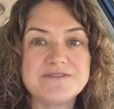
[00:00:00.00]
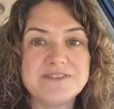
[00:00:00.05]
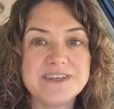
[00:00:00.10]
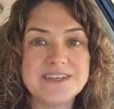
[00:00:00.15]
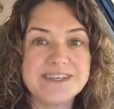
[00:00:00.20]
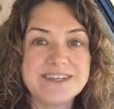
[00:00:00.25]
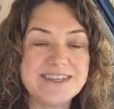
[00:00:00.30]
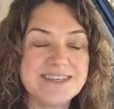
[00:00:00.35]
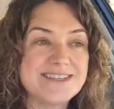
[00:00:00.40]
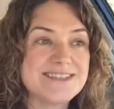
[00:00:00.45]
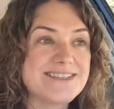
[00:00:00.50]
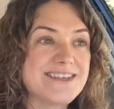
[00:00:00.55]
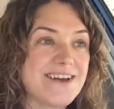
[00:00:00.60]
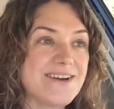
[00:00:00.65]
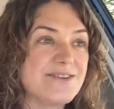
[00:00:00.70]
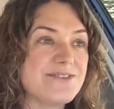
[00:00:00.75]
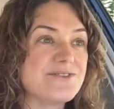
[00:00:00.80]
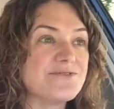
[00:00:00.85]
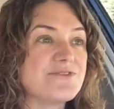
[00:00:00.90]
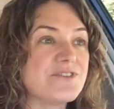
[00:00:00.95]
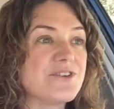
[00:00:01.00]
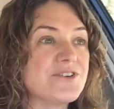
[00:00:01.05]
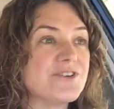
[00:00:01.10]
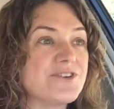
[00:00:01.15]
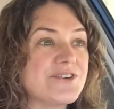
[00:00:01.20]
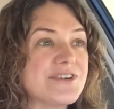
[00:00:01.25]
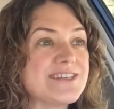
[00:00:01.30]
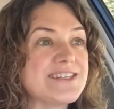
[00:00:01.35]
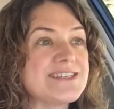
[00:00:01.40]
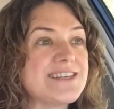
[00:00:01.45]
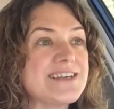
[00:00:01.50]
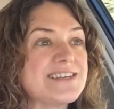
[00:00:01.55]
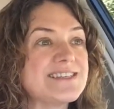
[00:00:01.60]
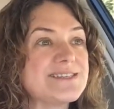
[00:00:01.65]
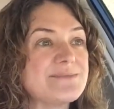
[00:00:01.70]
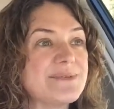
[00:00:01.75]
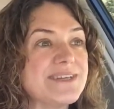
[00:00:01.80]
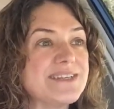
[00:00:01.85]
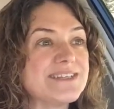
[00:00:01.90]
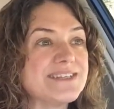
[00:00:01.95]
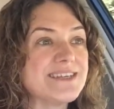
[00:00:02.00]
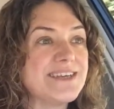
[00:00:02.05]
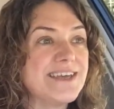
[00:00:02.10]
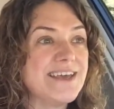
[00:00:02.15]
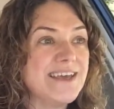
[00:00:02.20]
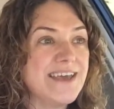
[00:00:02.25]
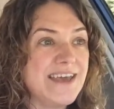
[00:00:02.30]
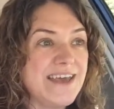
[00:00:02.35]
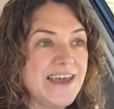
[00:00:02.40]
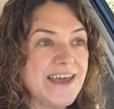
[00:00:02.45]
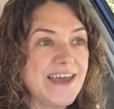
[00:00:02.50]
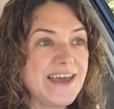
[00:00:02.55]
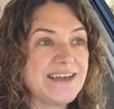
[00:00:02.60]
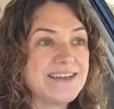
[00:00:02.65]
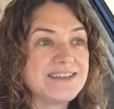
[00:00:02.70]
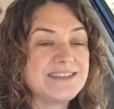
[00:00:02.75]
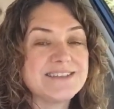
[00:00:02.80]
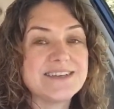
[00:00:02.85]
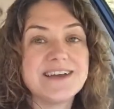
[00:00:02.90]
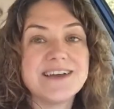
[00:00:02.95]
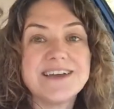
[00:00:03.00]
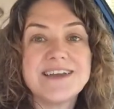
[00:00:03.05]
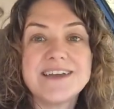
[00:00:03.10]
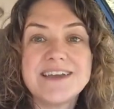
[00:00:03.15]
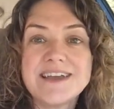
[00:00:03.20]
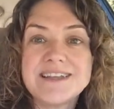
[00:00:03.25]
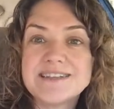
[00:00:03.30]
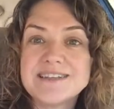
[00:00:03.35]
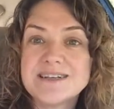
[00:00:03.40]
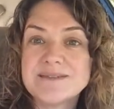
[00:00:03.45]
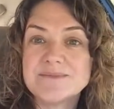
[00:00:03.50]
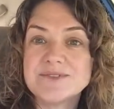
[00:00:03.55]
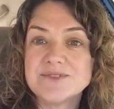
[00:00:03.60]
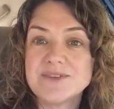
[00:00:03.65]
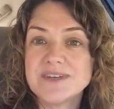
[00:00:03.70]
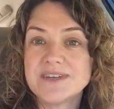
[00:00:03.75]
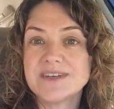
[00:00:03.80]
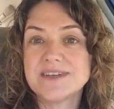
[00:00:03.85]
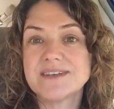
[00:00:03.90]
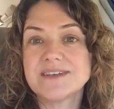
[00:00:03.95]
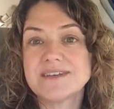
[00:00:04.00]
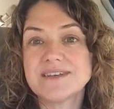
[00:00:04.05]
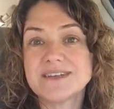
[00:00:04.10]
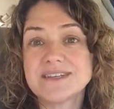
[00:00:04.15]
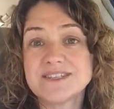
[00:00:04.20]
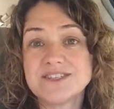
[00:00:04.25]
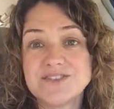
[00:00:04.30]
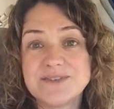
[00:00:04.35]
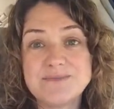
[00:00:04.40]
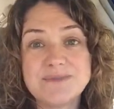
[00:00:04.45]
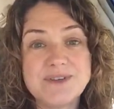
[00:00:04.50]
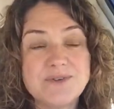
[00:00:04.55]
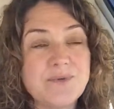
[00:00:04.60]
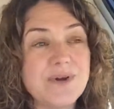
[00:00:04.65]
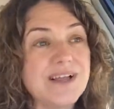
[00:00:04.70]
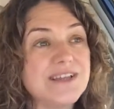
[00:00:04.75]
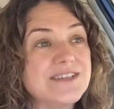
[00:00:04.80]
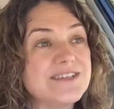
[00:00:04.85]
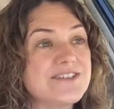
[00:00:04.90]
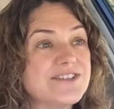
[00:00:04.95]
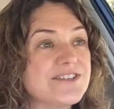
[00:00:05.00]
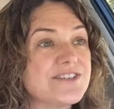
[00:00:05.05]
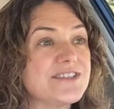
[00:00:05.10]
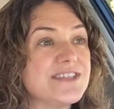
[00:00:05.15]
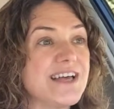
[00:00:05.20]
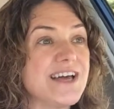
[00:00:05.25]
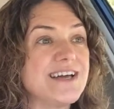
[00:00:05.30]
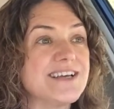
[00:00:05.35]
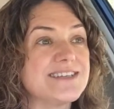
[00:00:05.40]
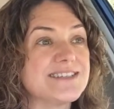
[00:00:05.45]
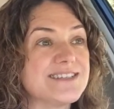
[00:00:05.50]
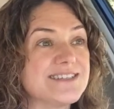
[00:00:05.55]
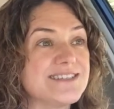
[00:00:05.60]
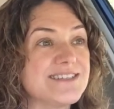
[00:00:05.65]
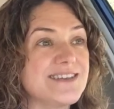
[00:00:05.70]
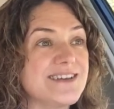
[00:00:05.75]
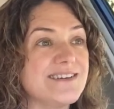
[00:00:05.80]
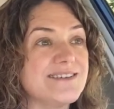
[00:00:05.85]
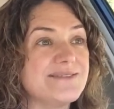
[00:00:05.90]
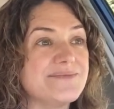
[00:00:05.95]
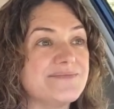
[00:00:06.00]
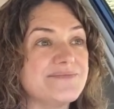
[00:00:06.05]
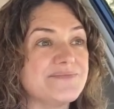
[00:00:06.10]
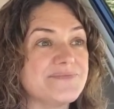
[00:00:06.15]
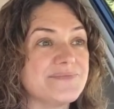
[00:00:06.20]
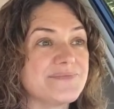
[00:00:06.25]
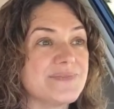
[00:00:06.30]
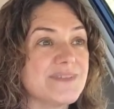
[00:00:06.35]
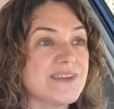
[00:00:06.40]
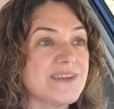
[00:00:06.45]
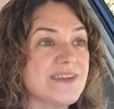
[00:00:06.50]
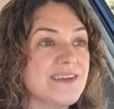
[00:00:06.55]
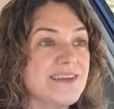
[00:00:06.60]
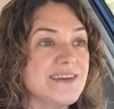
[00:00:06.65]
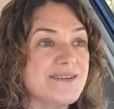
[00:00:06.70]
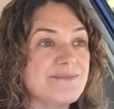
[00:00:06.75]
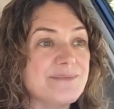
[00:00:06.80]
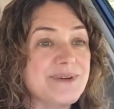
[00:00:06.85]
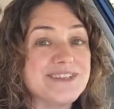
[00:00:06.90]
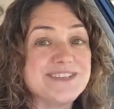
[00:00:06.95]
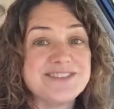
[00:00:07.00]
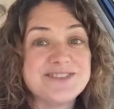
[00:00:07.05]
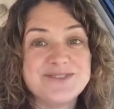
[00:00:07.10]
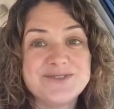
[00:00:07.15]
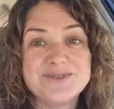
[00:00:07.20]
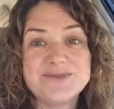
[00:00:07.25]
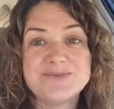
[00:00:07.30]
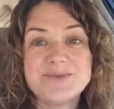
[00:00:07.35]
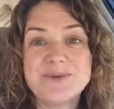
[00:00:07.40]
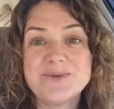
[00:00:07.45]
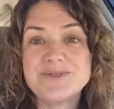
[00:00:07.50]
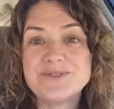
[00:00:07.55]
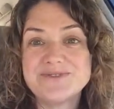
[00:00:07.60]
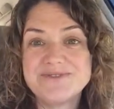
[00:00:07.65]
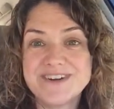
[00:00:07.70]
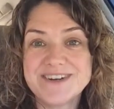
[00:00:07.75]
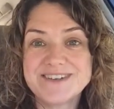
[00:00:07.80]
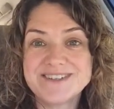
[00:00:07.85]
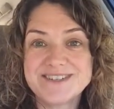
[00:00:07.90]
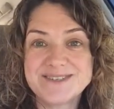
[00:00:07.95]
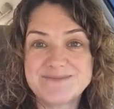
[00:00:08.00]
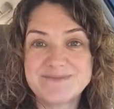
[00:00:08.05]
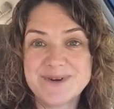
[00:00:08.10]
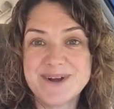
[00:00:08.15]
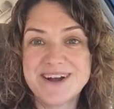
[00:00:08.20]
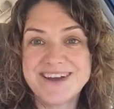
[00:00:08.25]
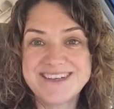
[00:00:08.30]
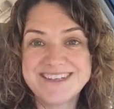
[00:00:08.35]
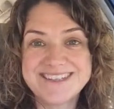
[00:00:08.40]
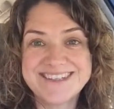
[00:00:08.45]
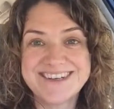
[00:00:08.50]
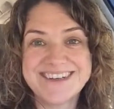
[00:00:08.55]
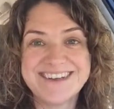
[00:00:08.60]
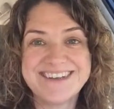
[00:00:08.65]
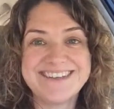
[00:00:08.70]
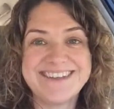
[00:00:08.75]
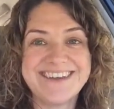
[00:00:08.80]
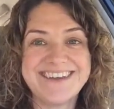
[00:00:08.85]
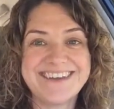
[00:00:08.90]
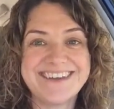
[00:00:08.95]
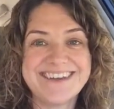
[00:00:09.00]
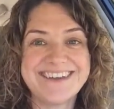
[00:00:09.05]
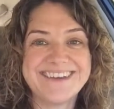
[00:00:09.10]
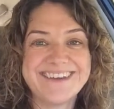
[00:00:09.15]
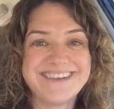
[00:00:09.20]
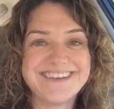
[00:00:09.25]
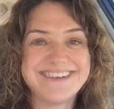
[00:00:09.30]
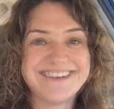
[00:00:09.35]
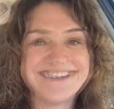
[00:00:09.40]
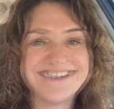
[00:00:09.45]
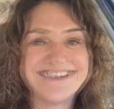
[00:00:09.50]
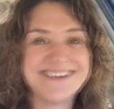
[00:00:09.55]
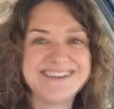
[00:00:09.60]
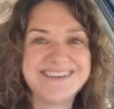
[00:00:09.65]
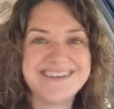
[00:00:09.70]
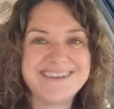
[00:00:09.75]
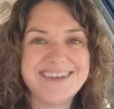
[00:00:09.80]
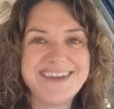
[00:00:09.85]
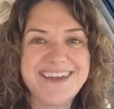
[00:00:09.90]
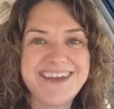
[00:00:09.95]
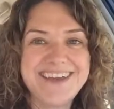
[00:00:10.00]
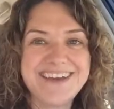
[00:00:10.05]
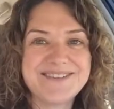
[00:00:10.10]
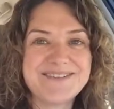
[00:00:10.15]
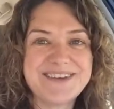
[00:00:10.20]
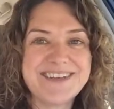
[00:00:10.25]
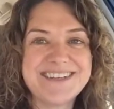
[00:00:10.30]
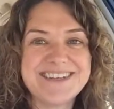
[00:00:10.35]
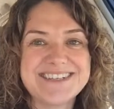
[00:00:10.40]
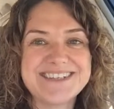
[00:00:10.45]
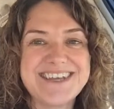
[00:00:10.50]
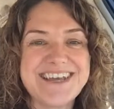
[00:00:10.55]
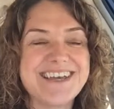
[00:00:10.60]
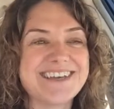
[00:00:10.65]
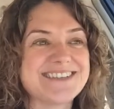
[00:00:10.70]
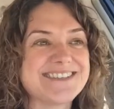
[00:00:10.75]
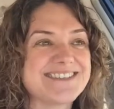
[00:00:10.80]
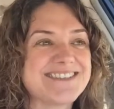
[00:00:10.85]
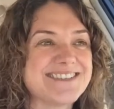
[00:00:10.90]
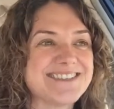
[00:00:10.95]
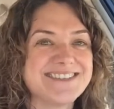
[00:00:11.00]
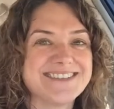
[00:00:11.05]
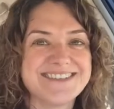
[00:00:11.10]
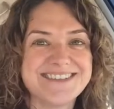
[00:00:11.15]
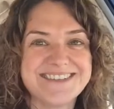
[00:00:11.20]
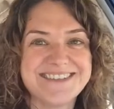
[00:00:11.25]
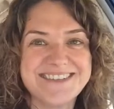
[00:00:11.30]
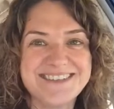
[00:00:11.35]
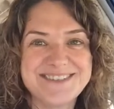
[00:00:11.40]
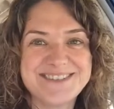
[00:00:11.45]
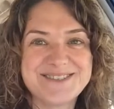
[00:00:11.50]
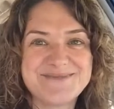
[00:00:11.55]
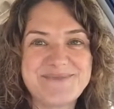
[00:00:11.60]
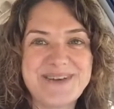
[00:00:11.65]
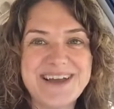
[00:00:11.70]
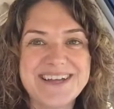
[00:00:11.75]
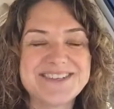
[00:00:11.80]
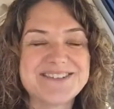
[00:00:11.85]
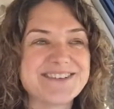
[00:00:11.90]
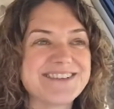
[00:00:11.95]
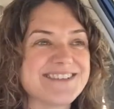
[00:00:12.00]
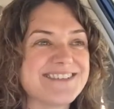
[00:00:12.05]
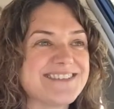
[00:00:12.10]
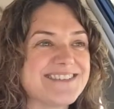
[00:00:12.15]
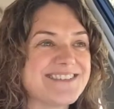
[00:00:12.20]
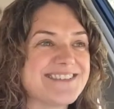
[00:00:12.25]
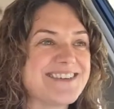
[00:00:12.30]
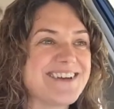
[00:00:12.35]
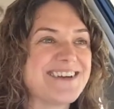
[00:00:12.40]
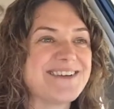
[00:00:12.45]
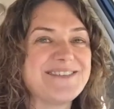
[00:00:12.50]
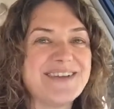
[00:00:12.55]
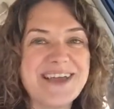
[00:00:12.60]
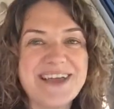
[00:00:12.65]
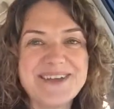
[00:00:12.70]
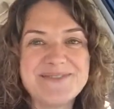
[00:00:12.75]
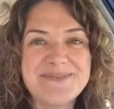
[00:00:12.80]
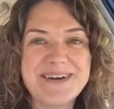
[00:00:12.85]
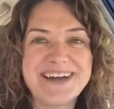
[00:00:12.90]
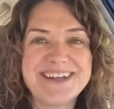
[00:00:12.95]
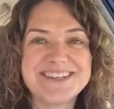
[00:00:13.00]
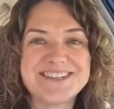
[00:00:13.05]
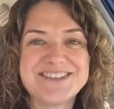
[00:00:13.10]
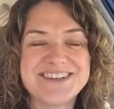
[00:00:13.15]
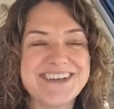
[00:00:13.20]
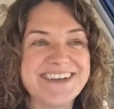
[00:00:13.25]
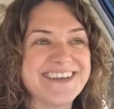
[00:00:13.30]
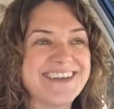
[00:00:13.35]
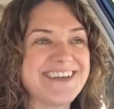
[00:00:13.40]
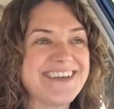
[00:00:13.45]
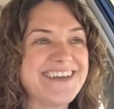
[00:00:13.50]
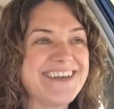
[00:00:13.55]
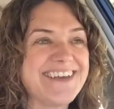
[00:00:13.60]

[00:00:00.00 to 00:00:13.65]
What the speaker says: feelings out of her assessment, and I ended up doing extremely well in her class, much to both of our surprise, I think. Hey, I'm getting a text. It's Patrick this time. Hey, Patrick.